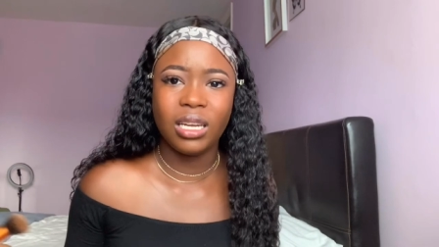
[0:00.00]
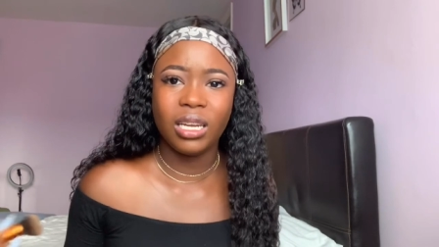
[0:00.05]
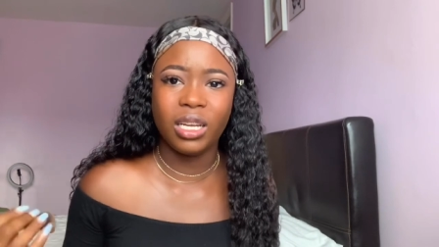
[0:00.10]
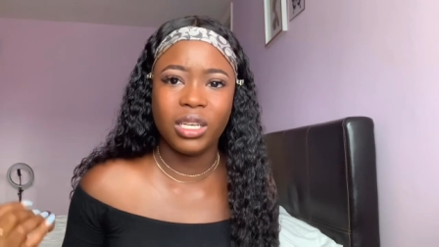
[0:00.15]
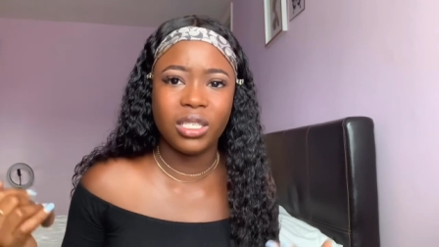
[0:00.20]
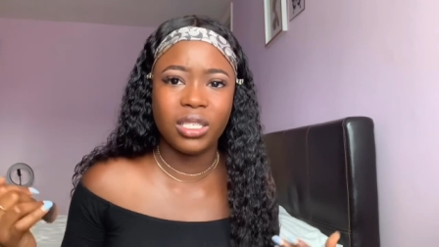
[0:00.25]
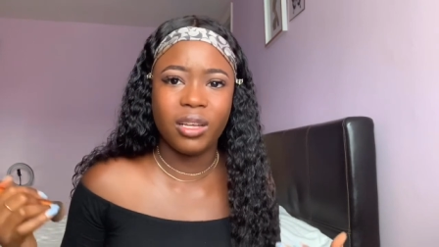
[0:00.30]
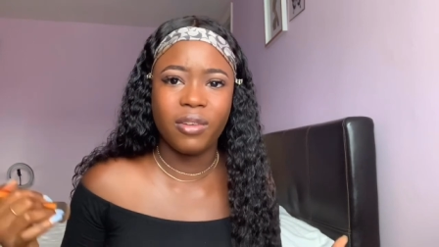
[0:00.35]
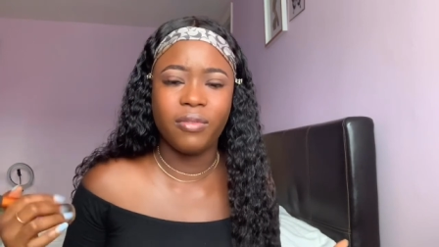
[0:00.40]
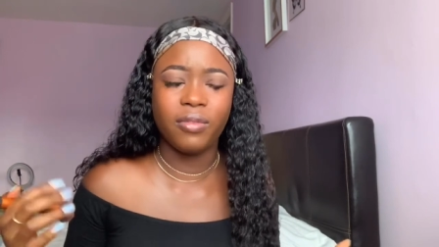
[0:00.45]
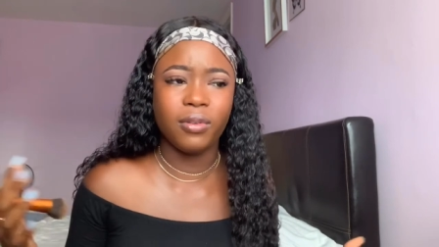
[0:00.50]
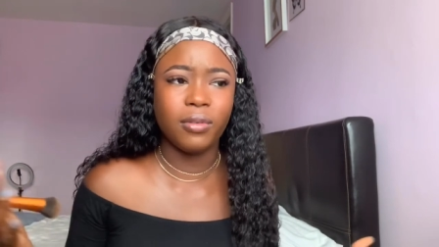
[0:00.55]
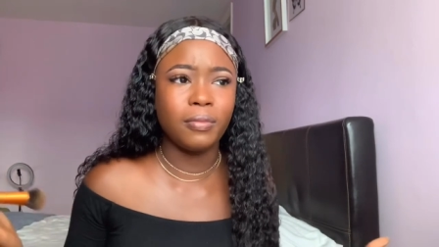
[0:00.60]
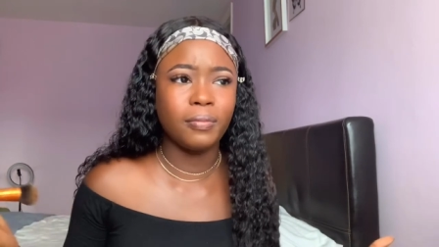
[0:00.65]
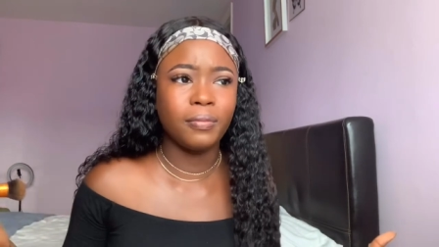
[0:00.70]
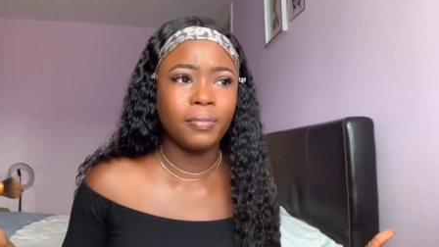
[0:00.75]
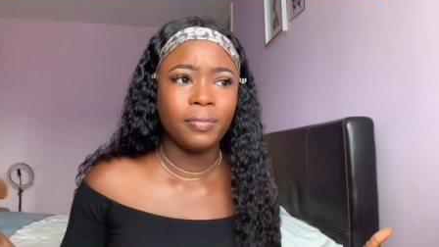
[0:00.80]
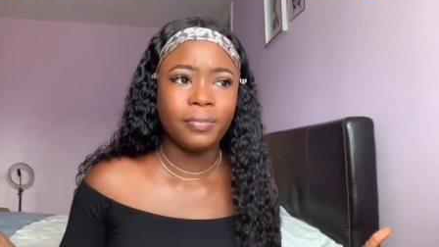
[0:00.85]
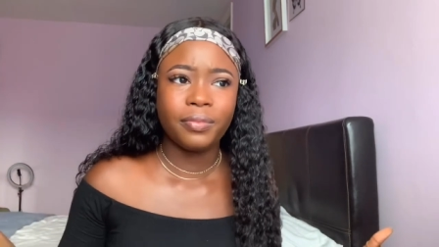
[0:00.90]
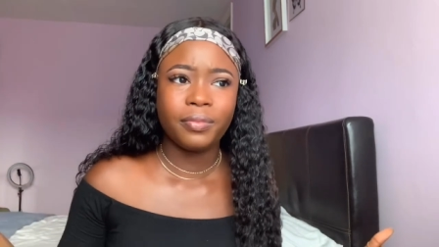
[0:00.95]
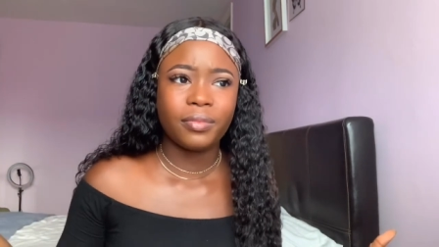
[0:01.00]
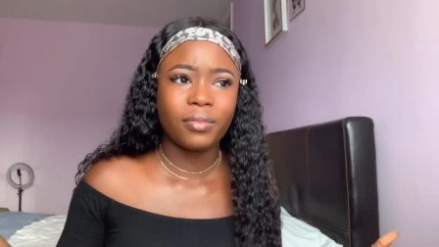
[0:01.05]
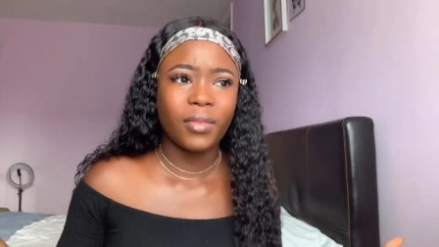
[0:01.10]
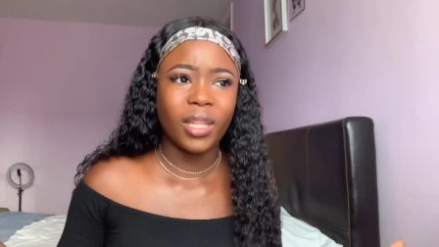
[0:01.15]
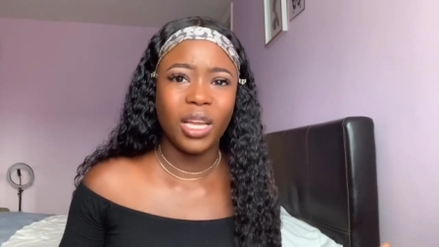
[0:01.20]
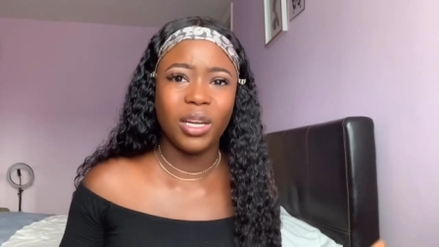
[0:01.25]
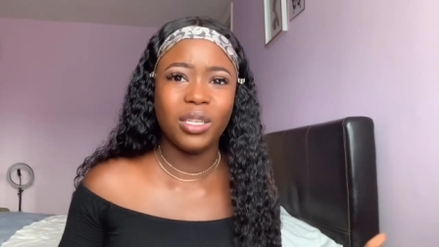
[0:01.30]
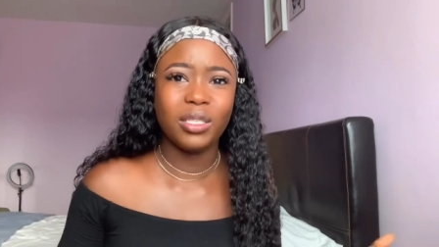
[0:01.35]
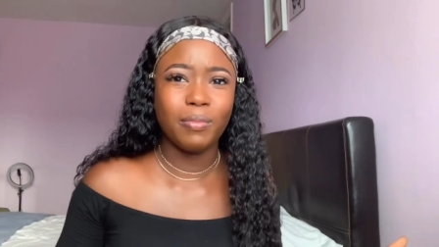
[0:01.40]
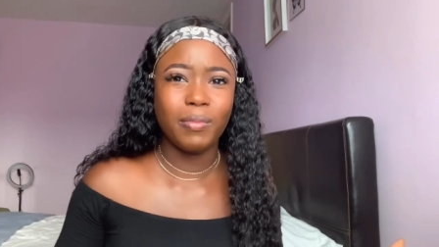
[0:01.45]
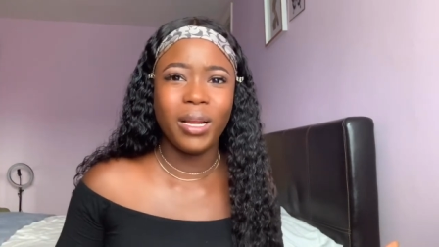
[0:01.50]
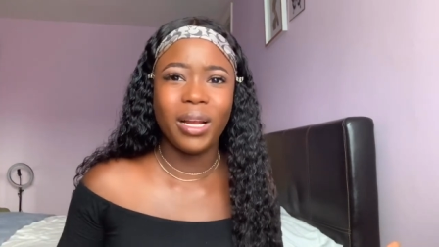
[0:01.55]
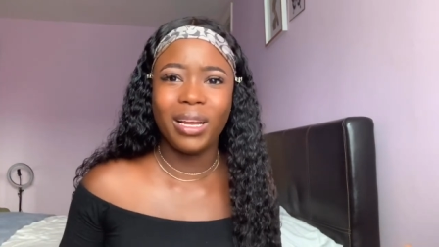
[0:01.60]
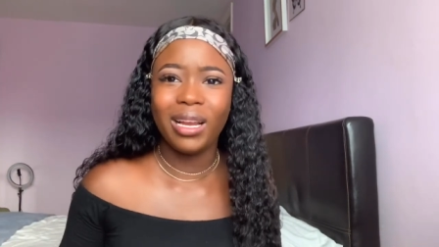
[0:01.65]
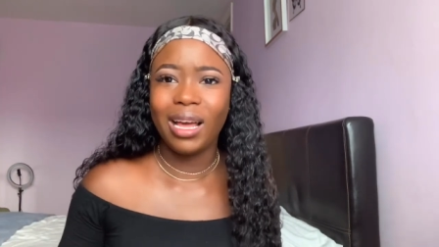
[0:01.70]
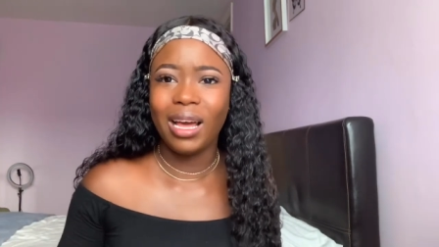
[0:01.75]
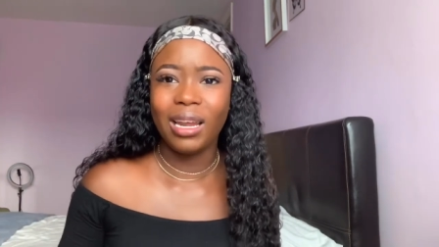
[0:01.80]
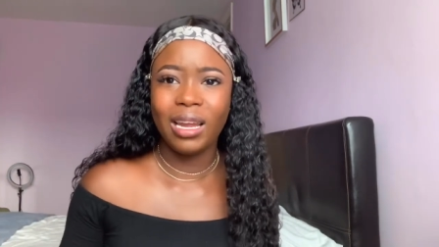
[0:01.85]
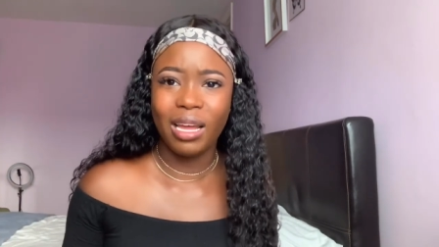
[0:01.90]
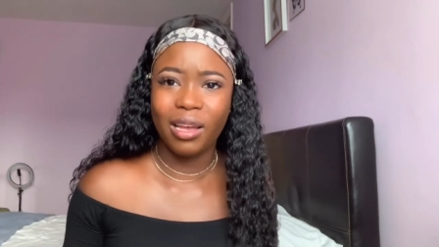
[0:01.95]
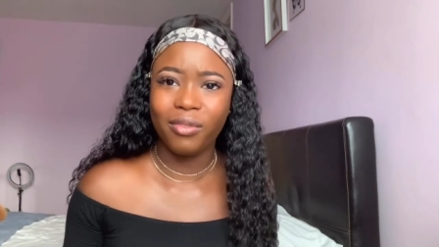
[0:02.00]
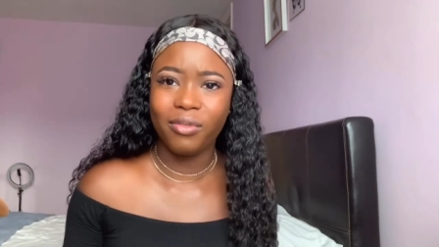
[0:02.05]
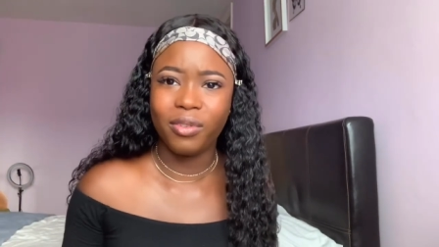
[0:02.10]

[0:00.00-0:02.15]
You just have to, you're just barely alive